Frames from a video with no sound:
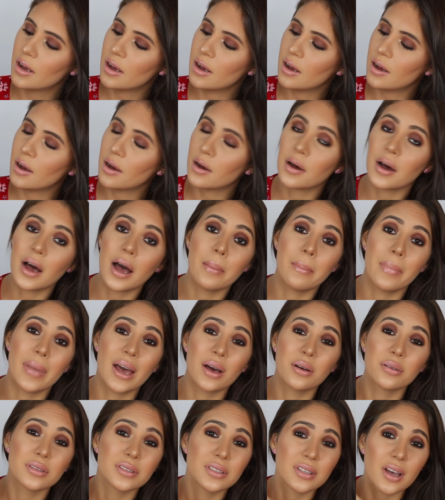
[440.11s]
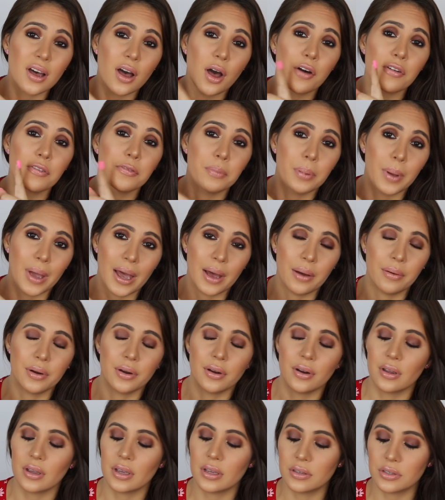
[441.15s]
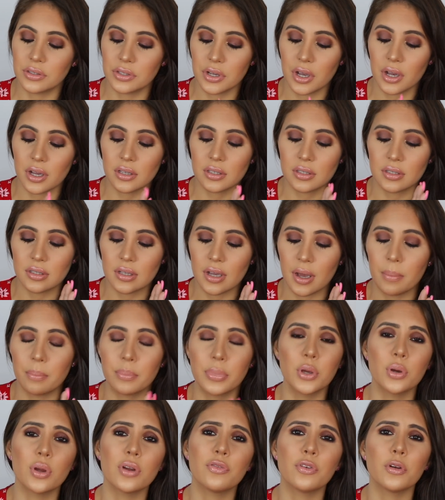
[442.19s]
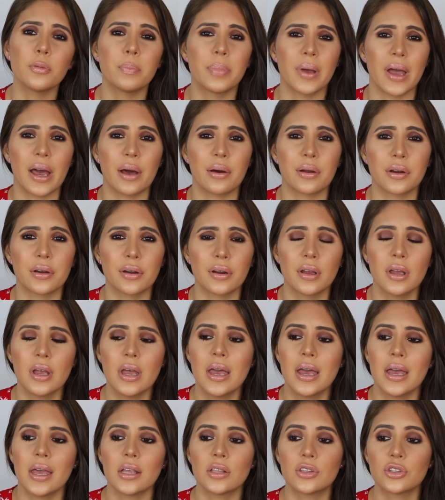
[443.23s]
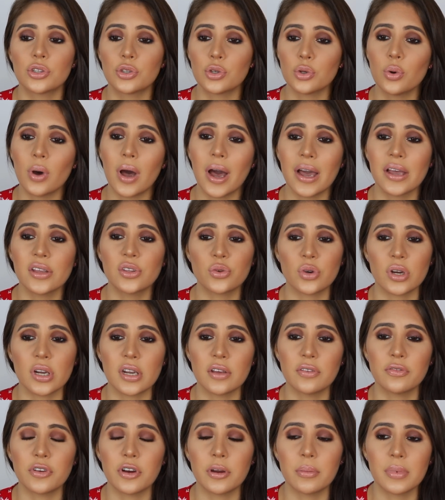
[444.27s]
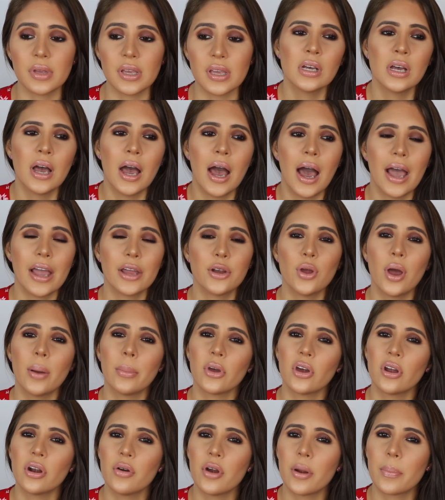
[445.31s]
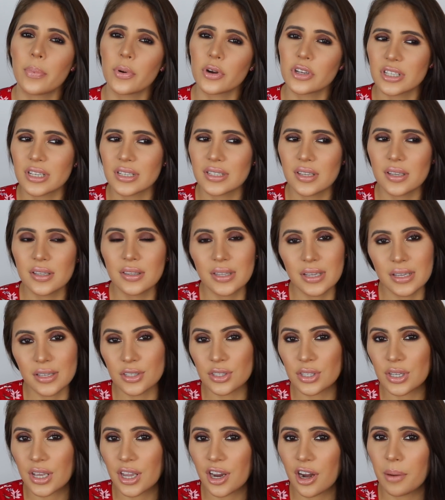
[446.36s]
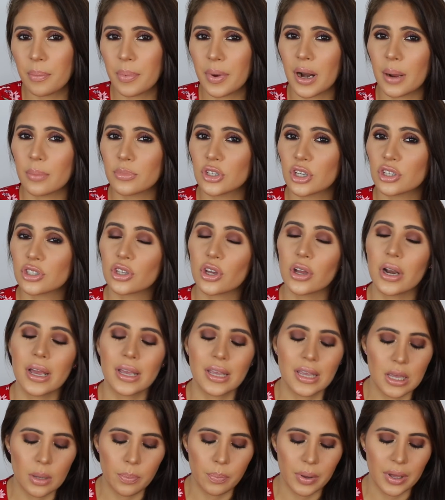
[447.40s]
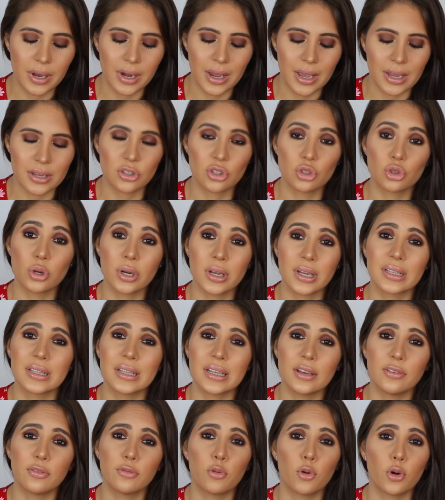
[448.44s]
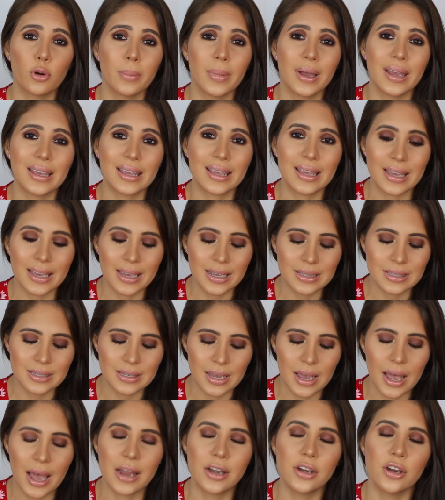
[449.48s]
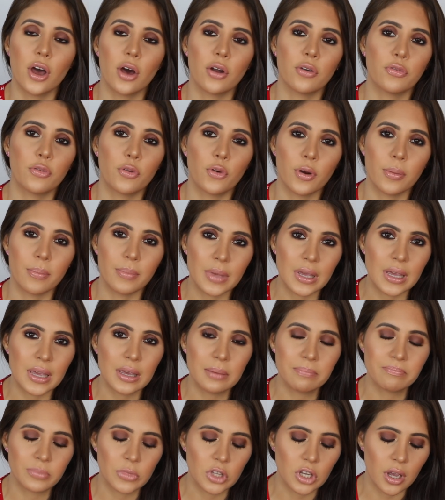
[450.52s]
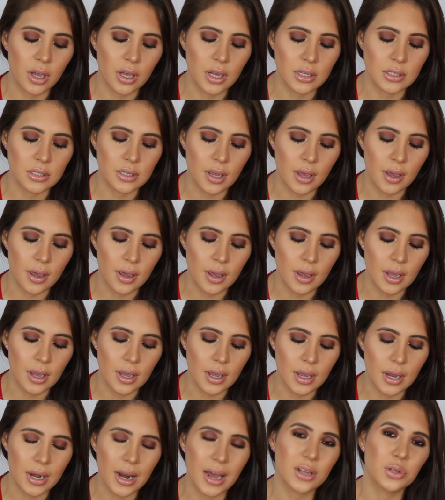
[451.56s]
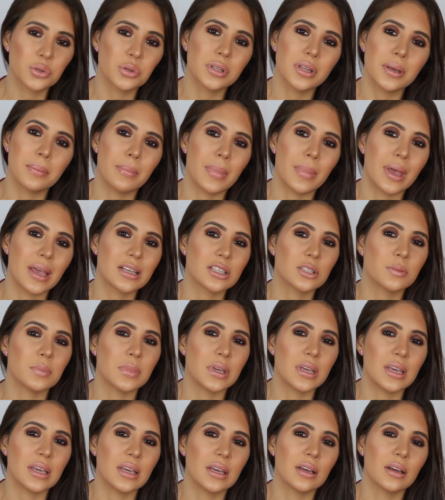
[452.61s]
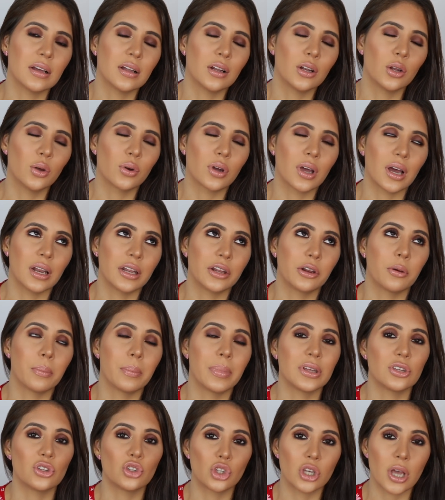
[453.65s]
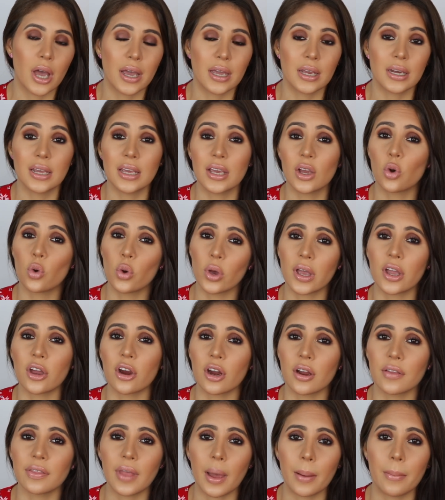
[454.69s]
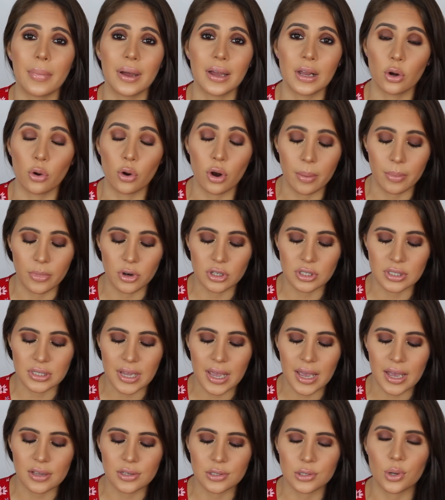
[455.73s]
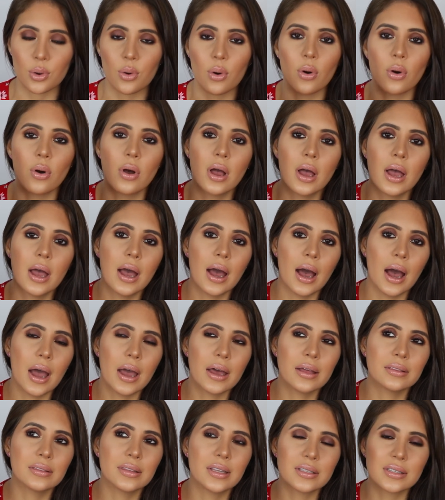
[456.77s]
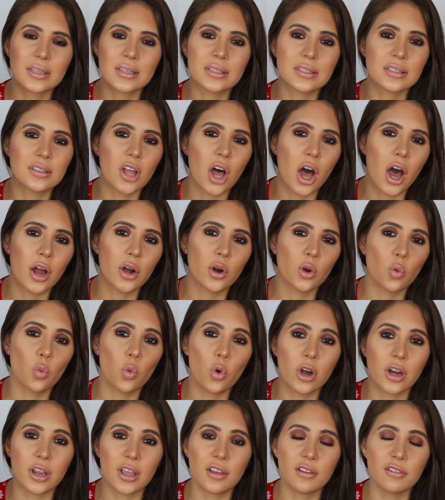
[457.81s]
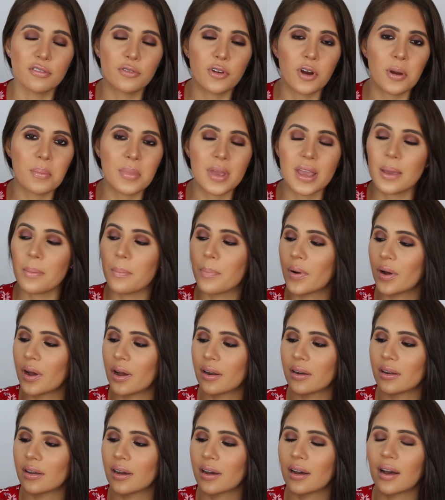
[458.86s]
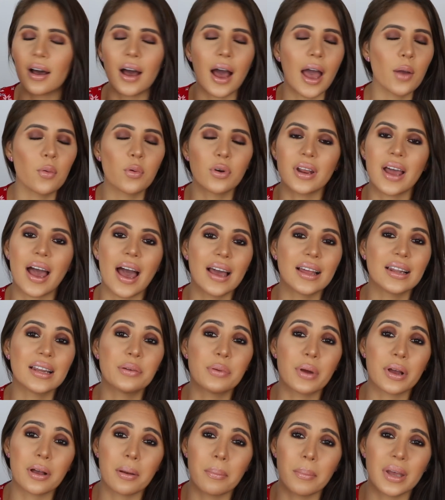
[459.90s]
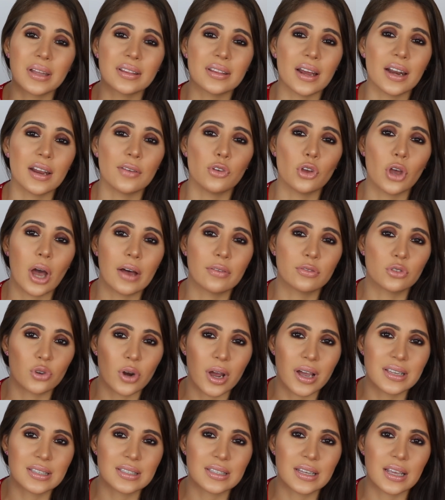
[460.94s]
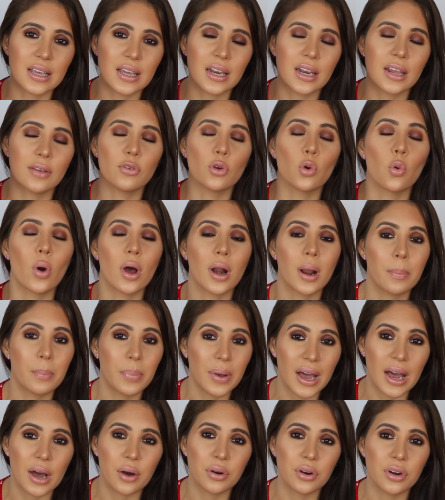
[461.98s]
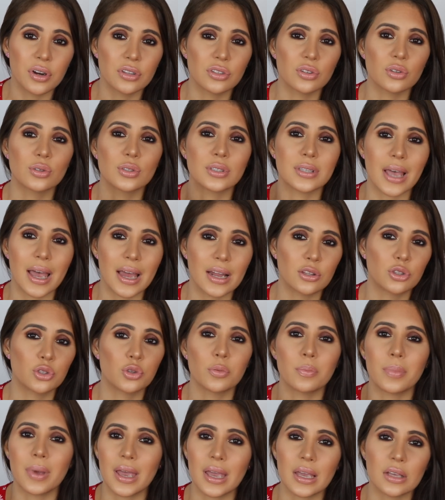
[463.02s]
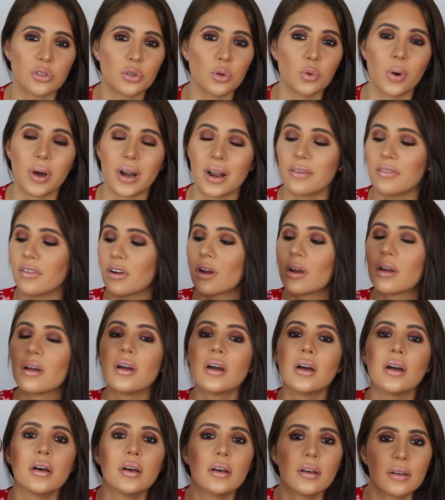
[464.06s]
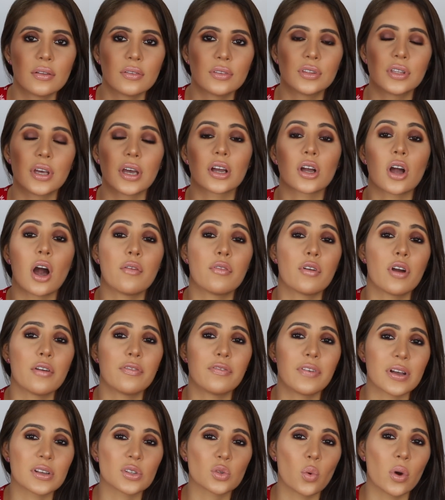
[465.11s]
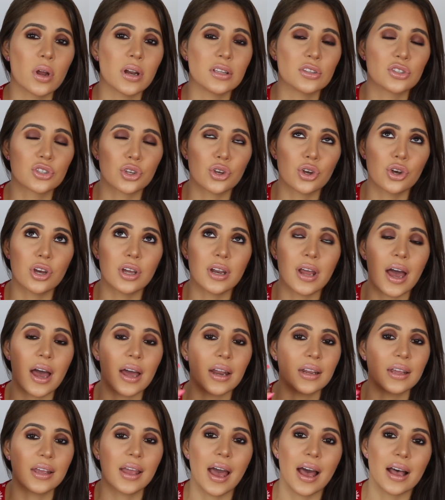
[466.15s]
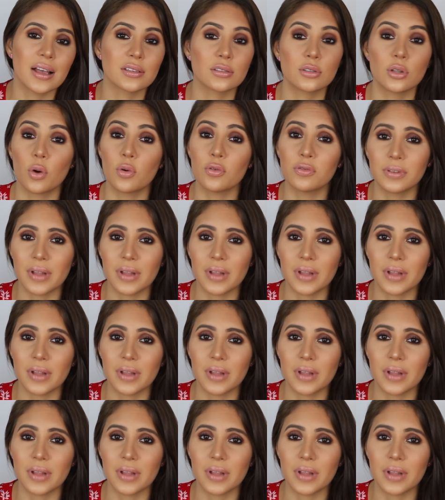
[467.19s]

amount of powder. It's just a beautiful powder. It's too hydrating for me. I know I'm gonna repurchase it this year, but I'm just gonna keep it strictly for my kit and not for me, because it actually makes me look a little bit shiny quicker than my Laura Mercier. So this is not working for me, but I would highly recommend that if you have dry skin, if you want a powder to set, to bake, to whatever, the Cover FX one, it's good, and it has no